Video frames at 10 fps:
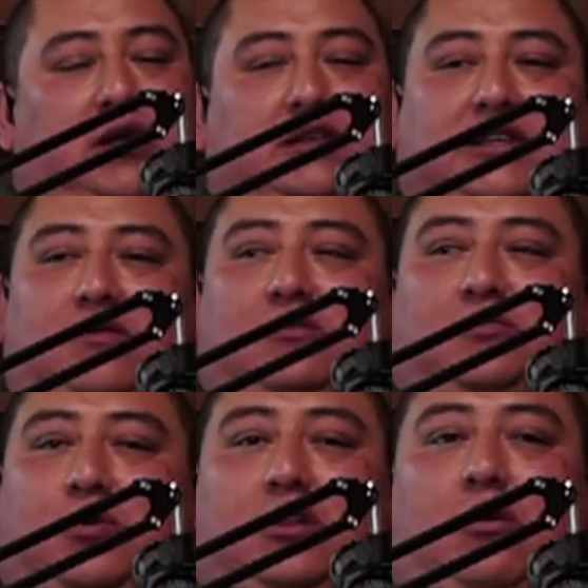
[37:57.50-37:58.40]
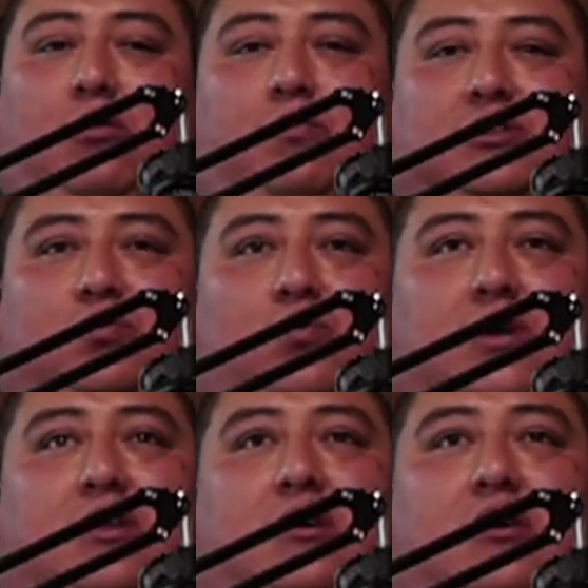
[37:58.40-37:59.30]
one I seen was pretty dope. Is
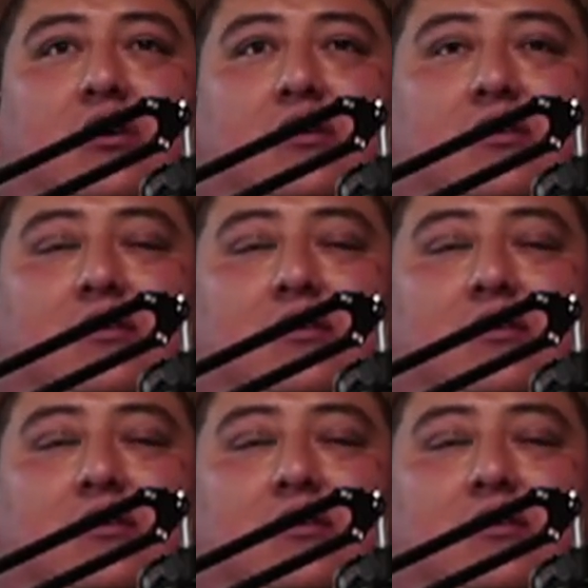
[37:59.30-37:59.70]
when uh,